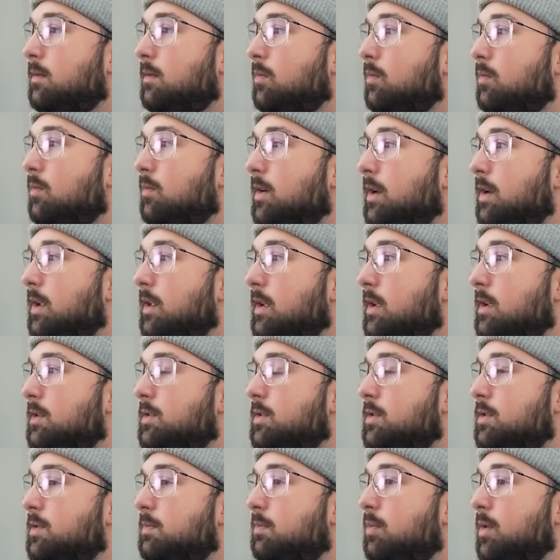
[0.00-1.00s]
Really,
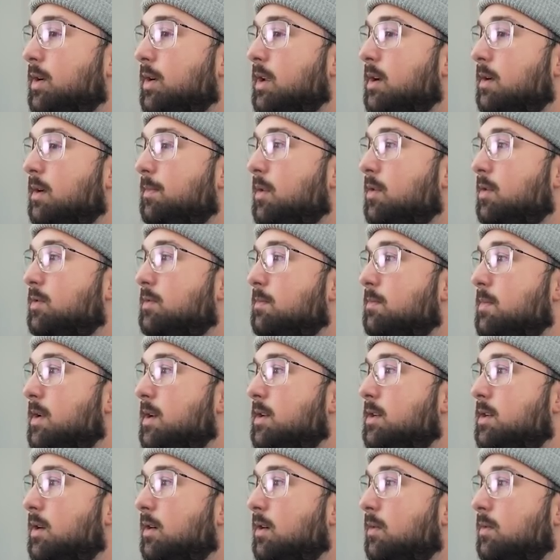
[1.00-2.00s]
it's just bringing up those
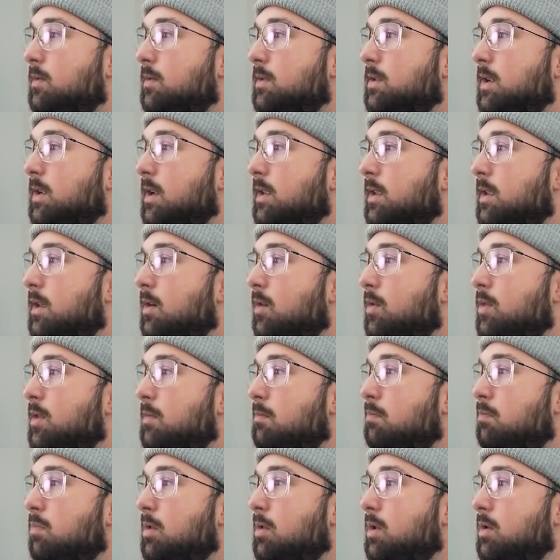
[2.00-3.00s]
mid-tones. And then on
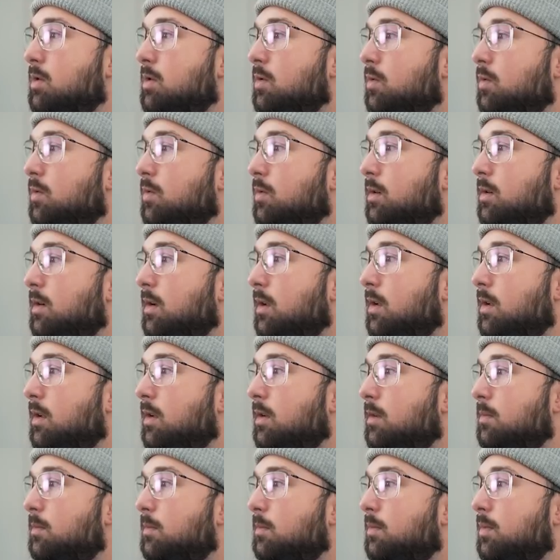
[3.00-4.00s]
the blue,
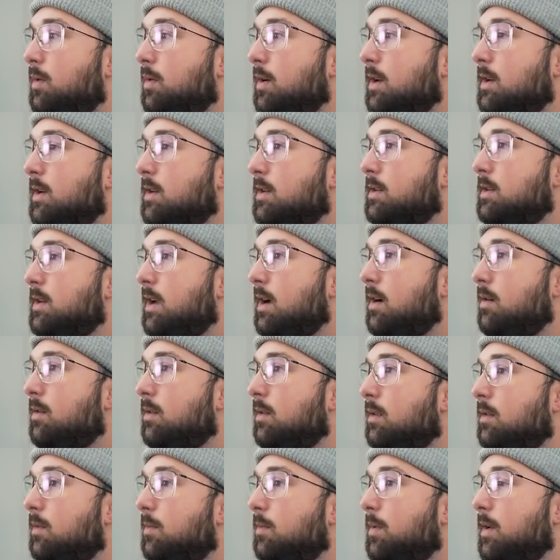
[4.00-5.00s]
bring it down
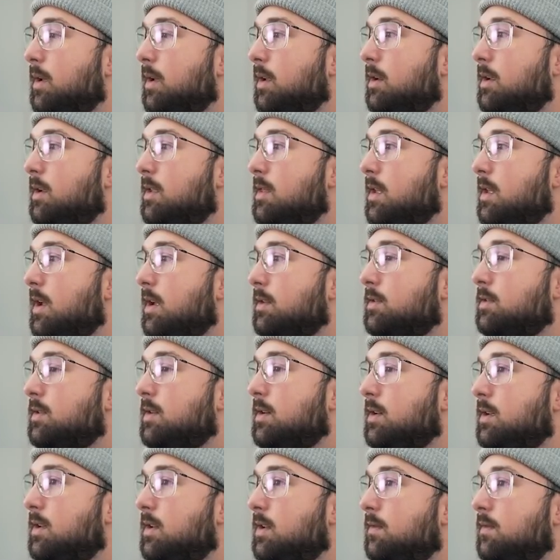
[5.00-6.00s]
a little bit. And that's
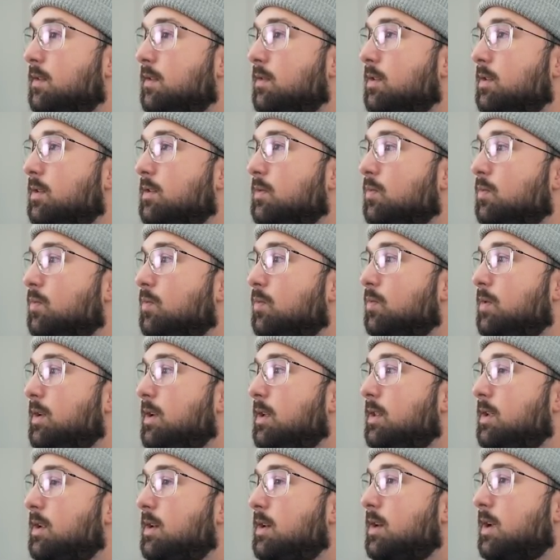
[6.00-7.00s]
going to give you this
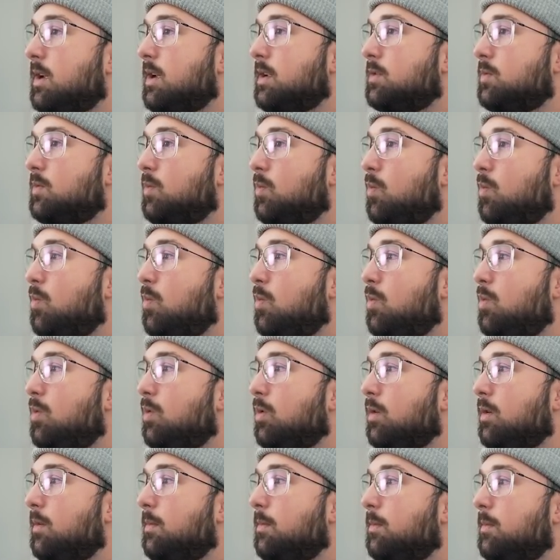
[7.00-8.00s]
really nice
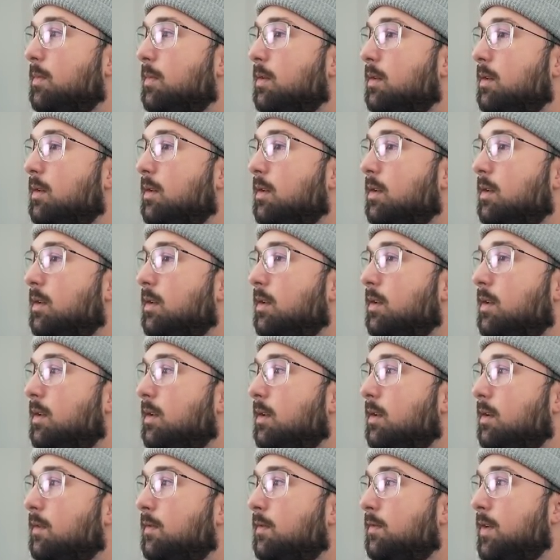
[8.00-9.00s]
warm
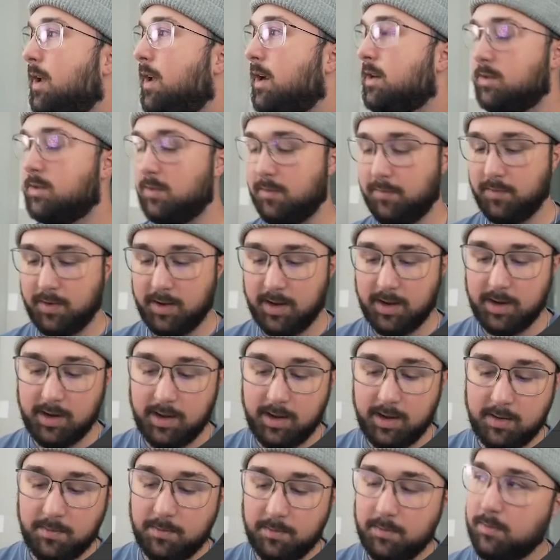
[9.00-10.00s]
effect. So if I hit
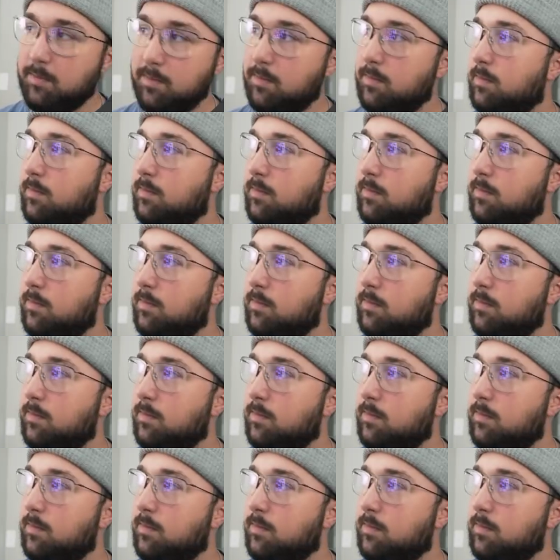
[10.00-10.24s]
M,